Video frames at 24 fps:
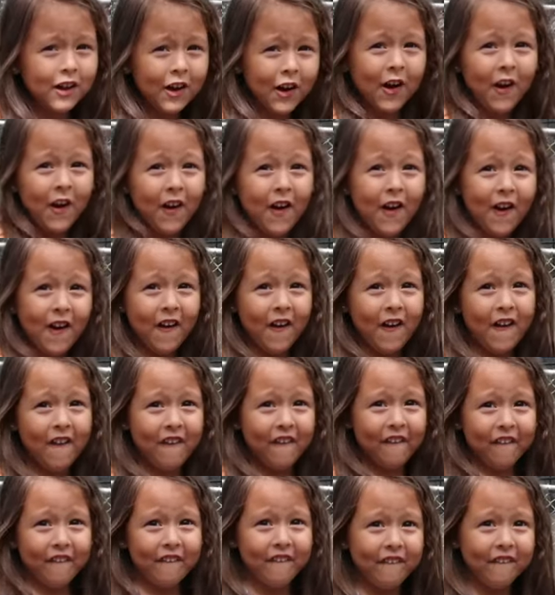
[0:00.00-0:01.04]
No, that's what
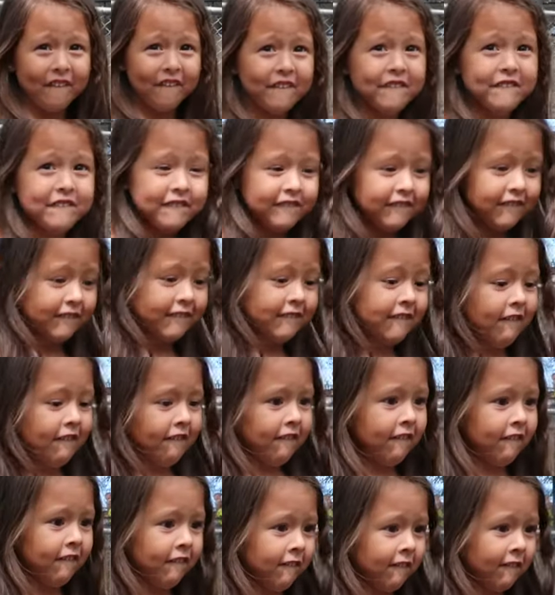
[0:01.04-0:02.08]
Wendy Williams does.
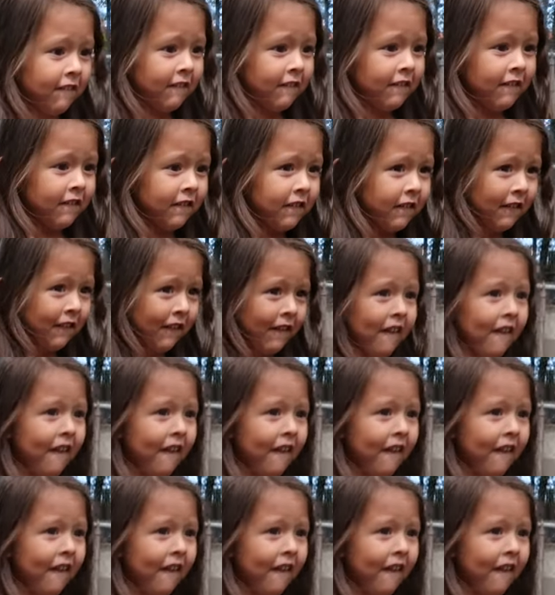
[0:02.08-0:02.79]
Ooh, ooh.